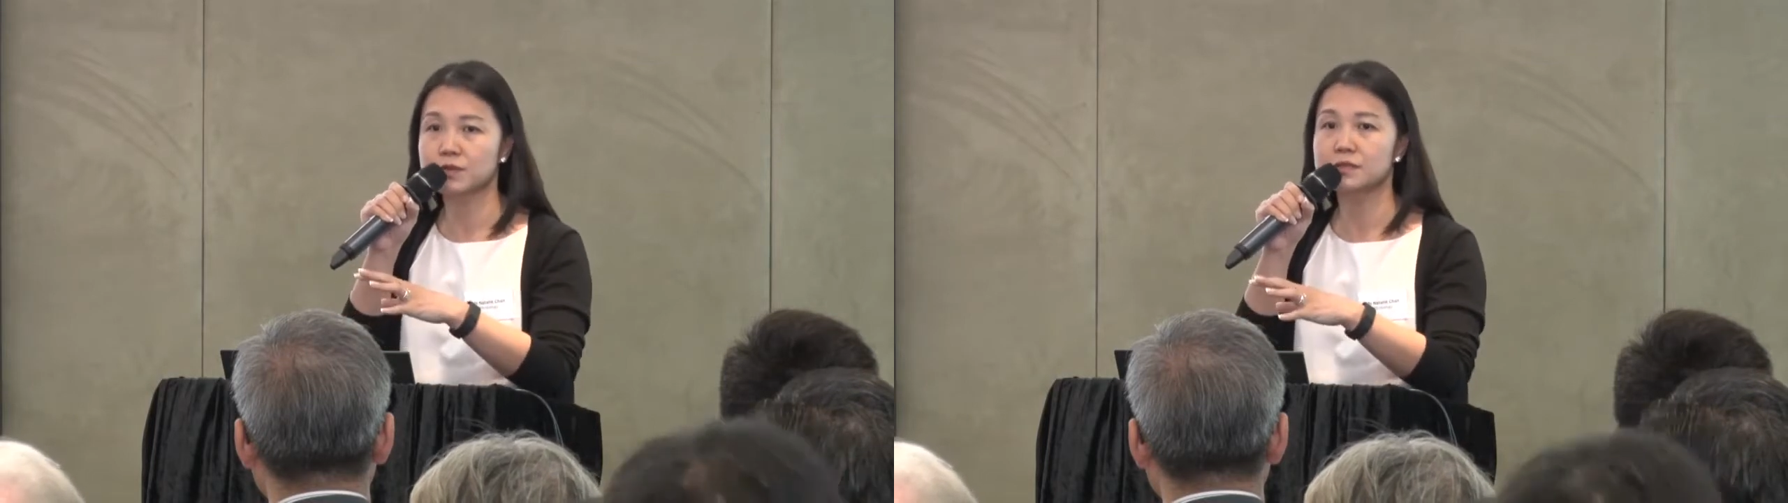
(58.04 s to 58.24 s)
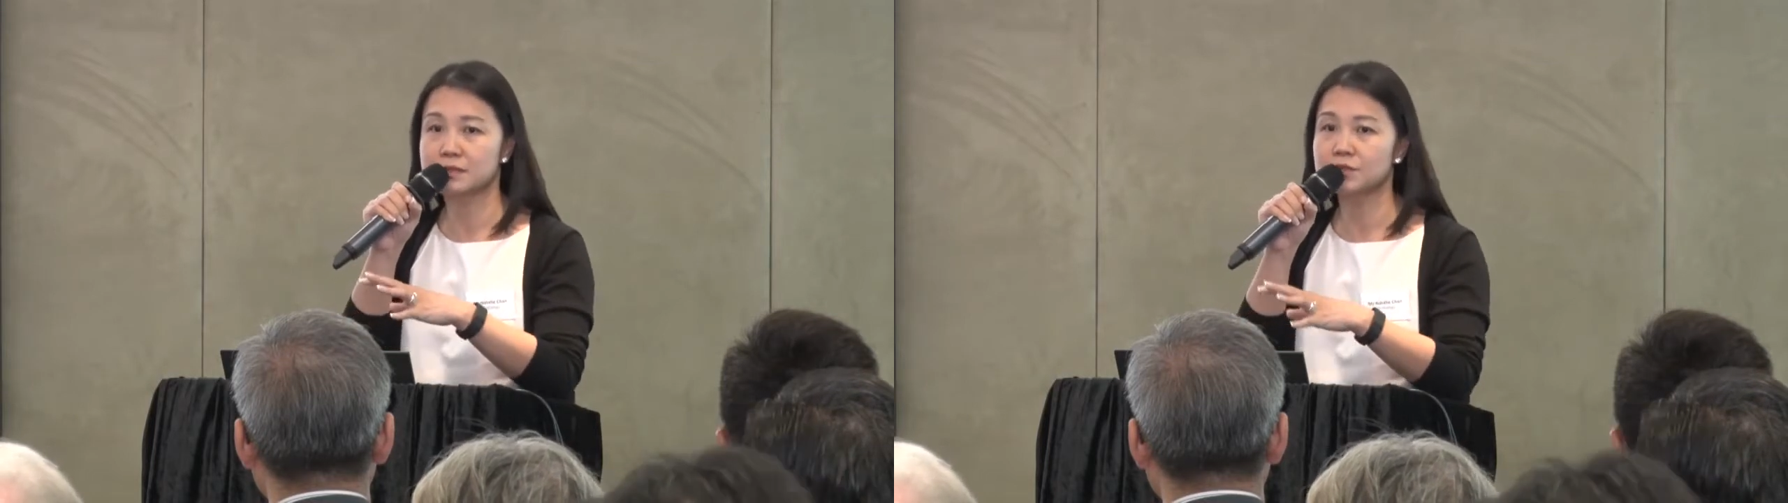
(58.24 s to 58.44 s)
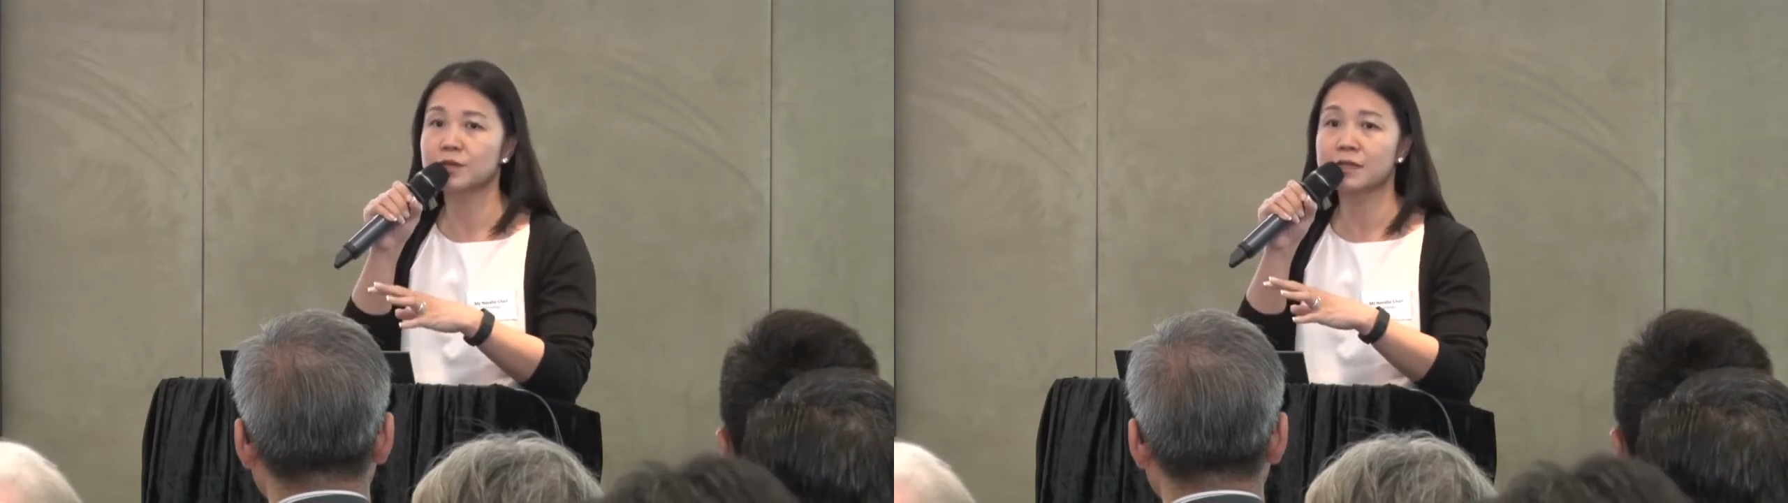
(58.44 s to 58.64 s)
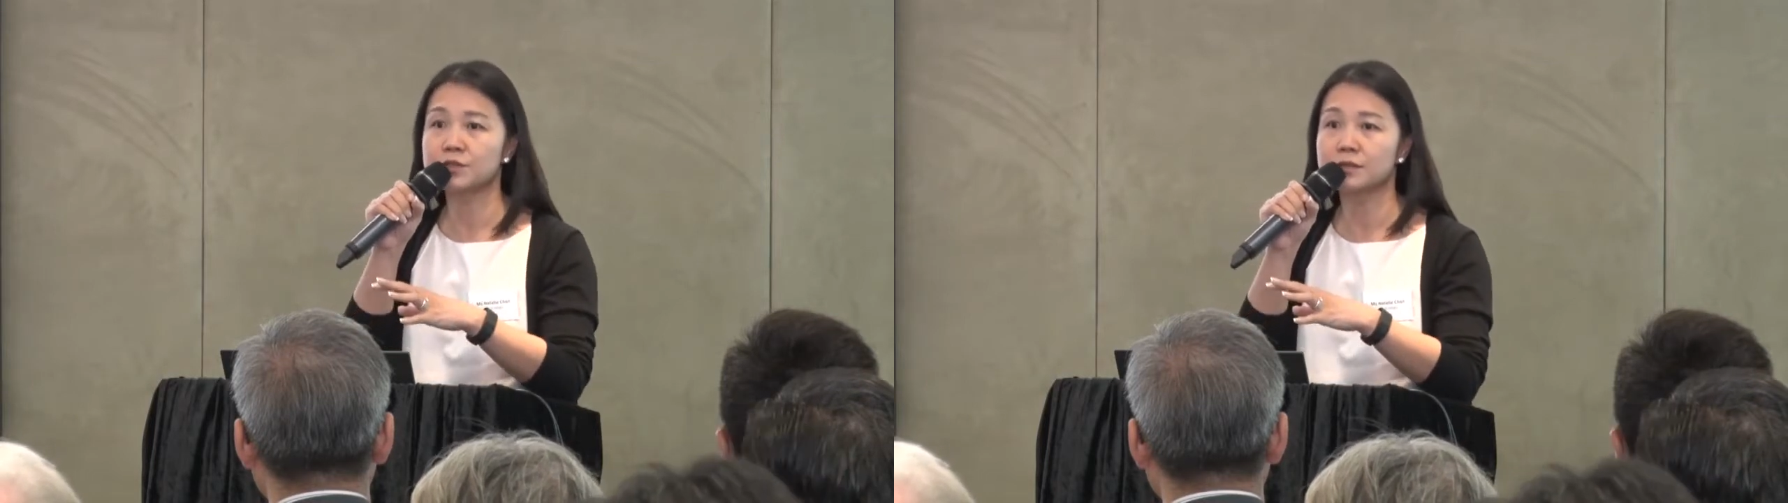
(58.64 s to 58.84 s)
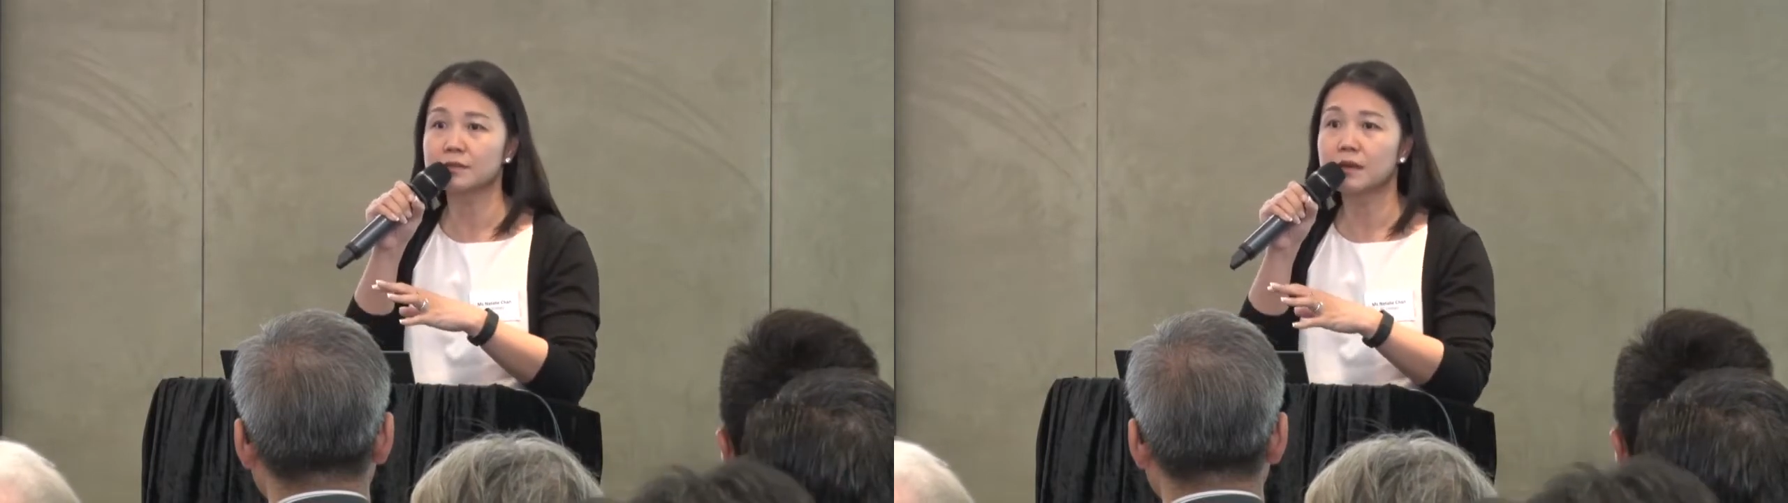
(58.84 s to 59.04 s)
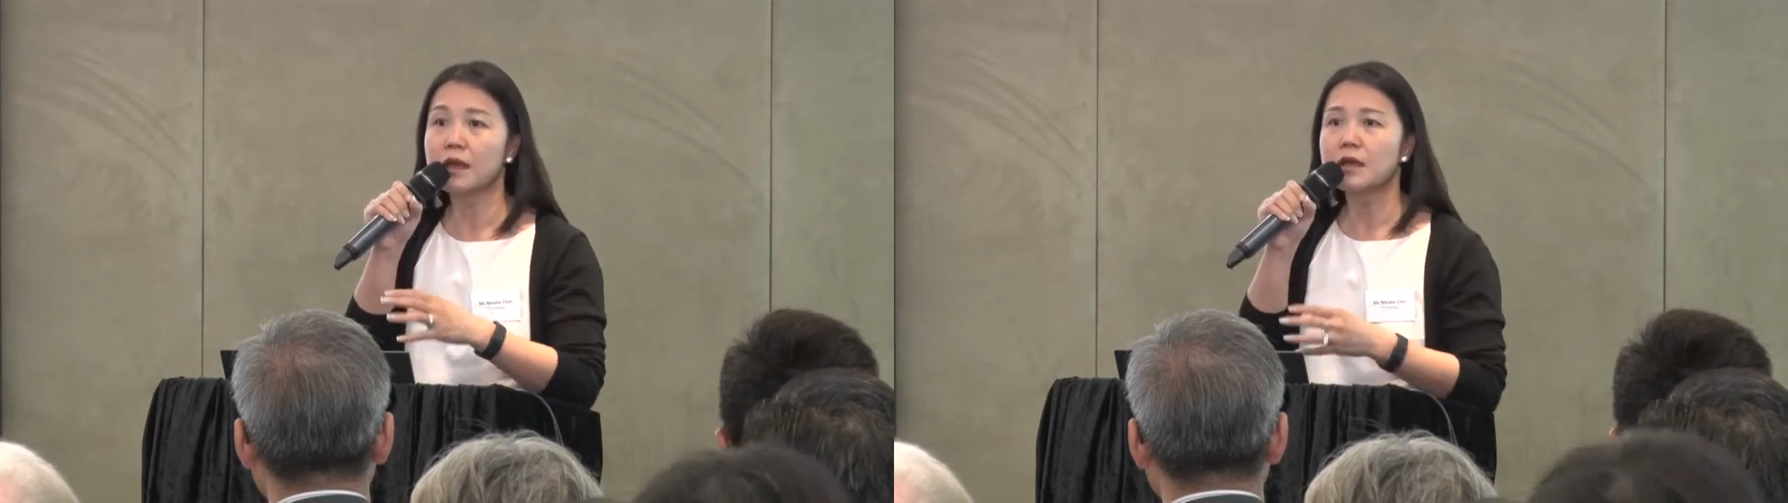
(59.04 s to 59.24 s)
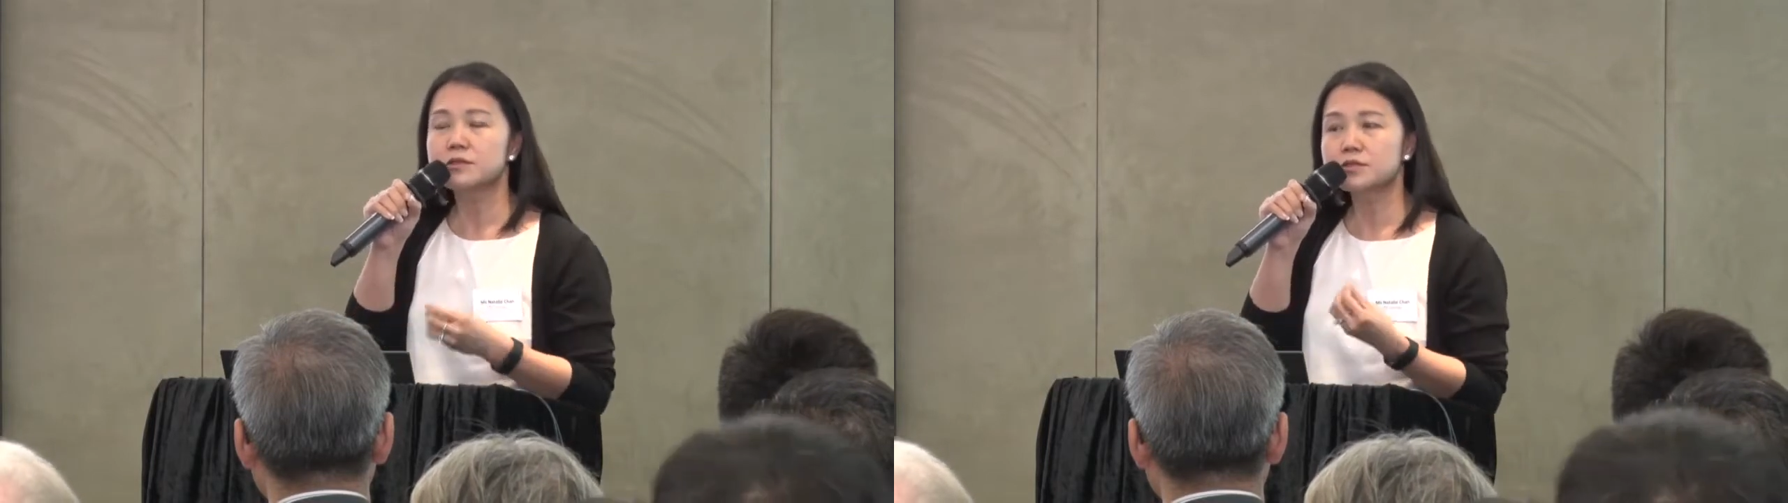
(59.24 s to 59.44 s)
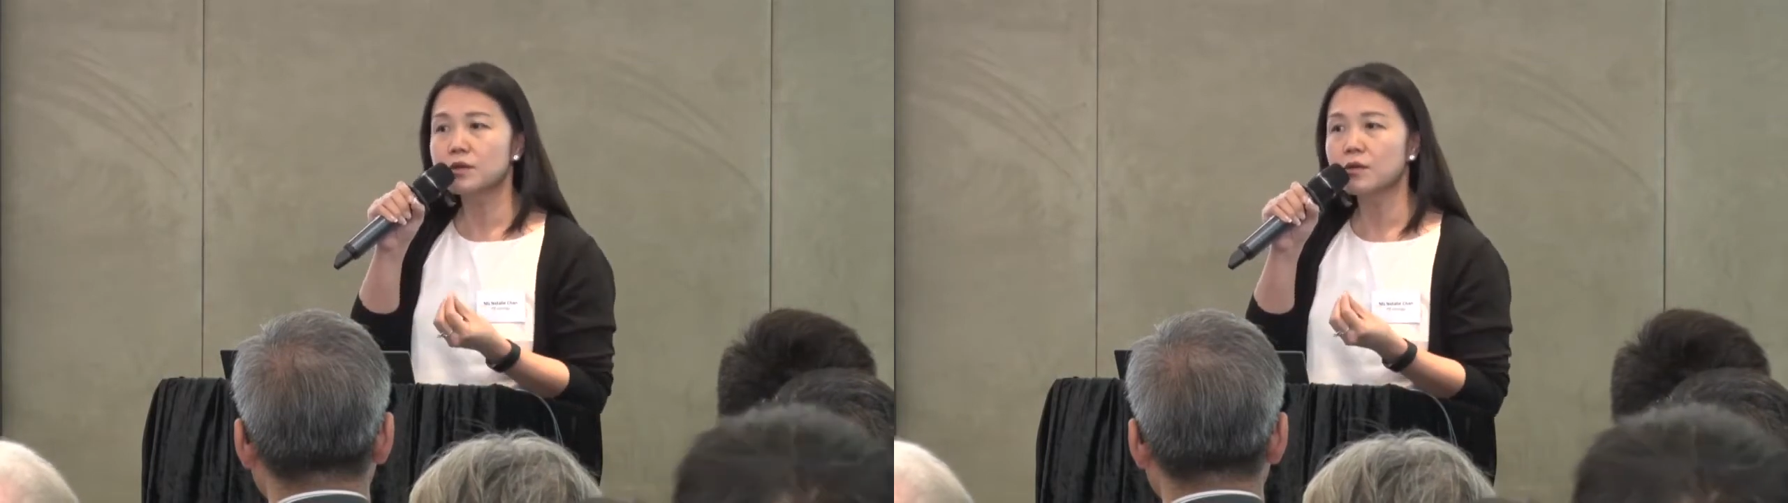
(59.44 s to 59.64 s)
situation.
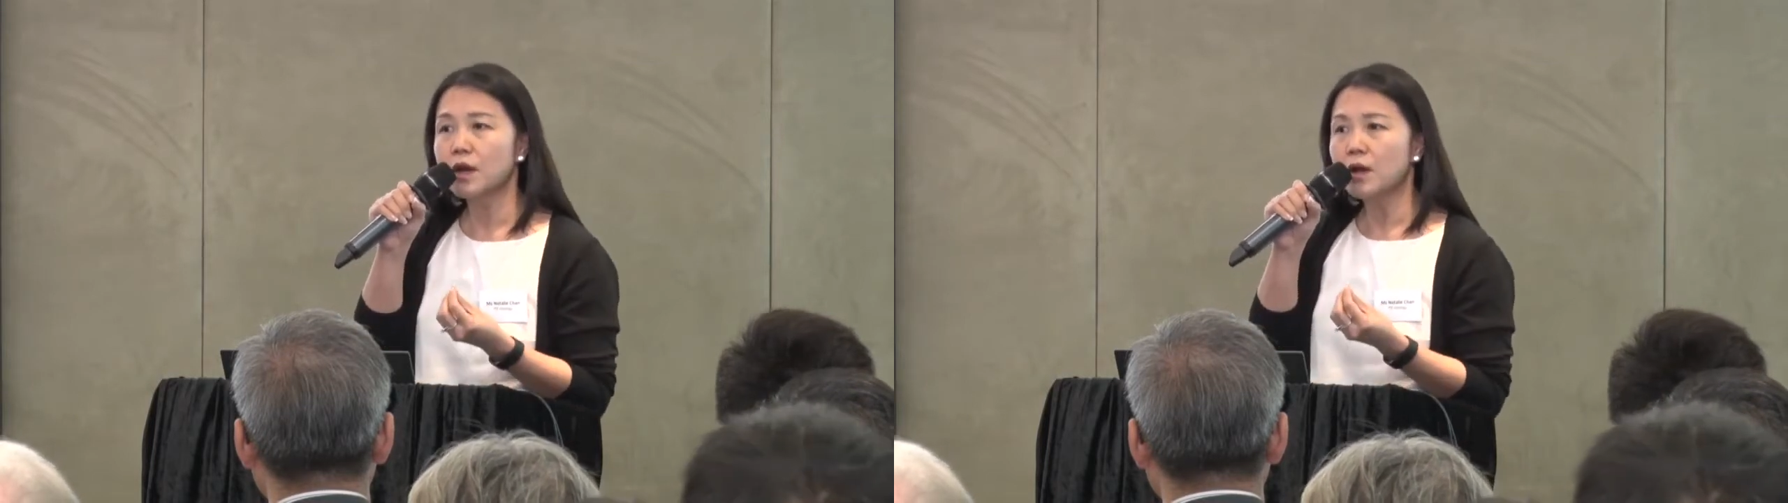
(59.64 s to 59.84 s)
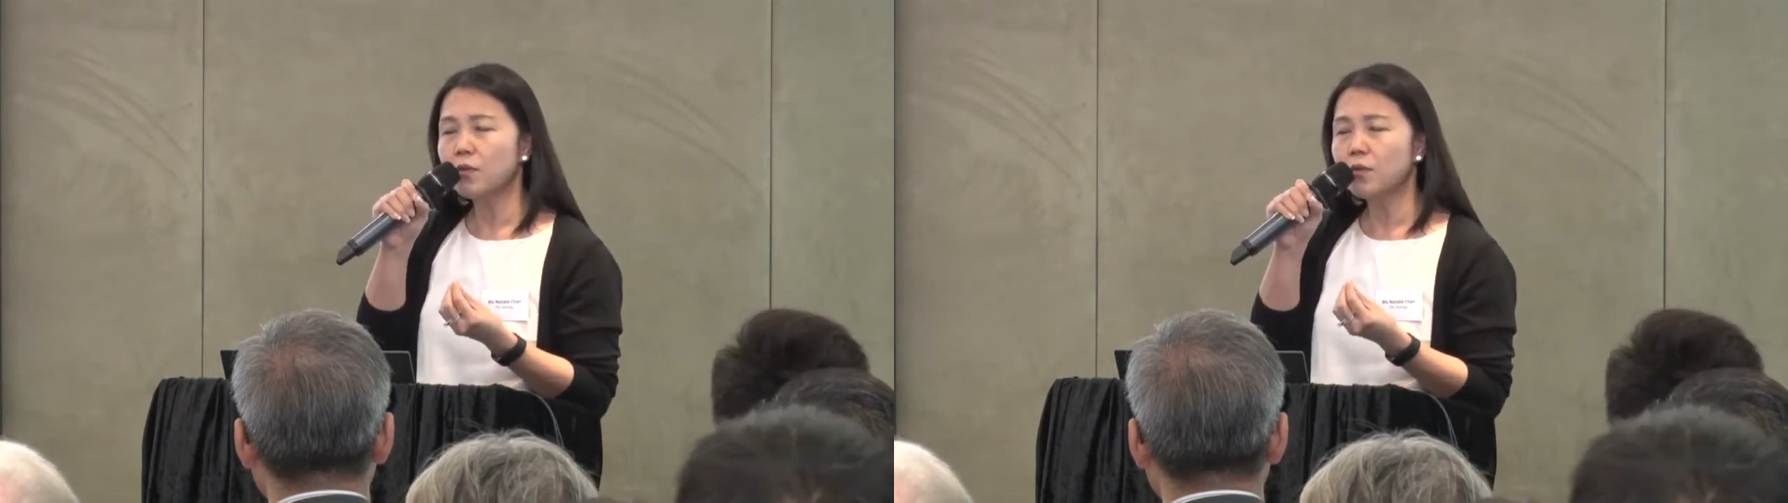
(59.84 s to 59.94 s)
So